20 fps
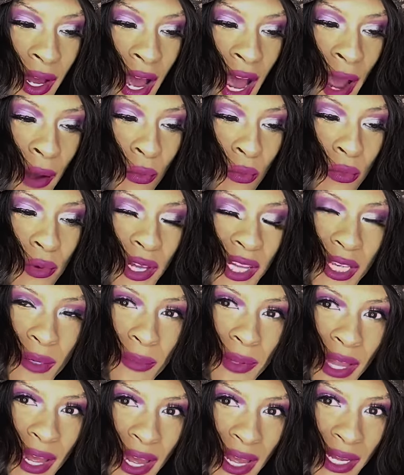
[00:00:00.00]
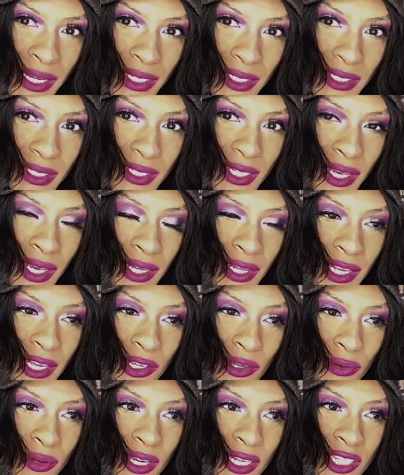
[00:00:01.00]
I'm really blessed. And then
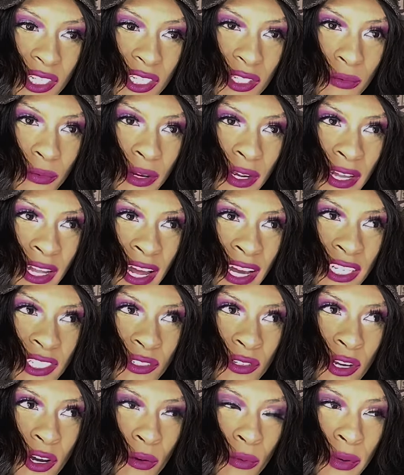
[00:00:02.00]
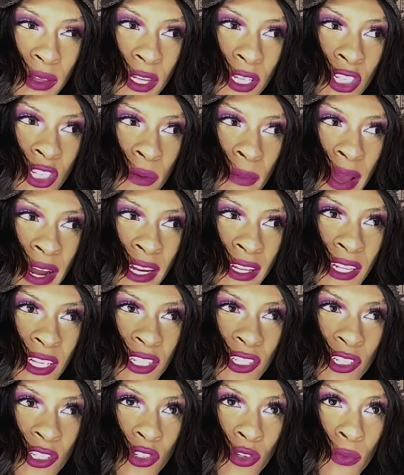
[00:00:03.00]
you can just realize, you know, with the traumatic
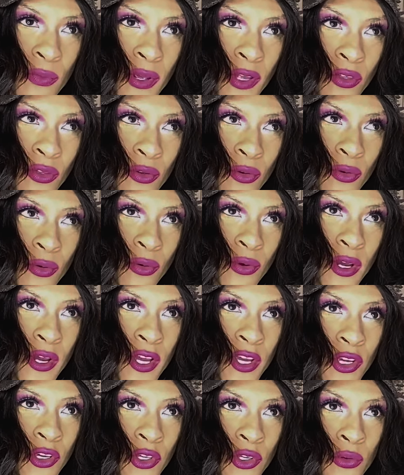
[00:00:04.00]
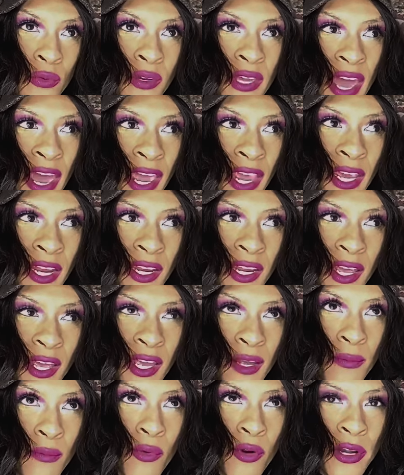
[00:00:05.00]
things that you've been through, you gain
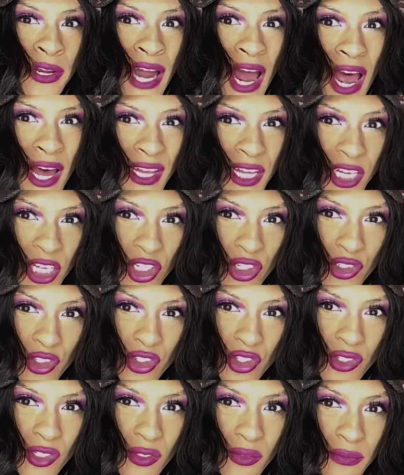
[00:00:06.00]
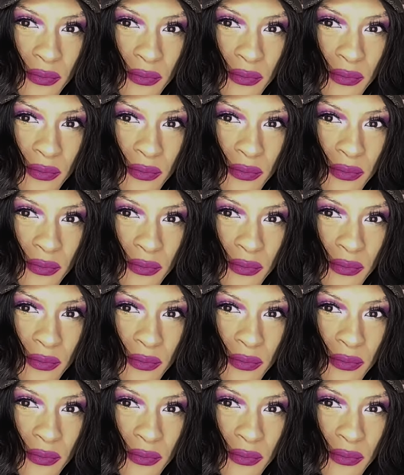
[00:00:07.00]
more knowledge,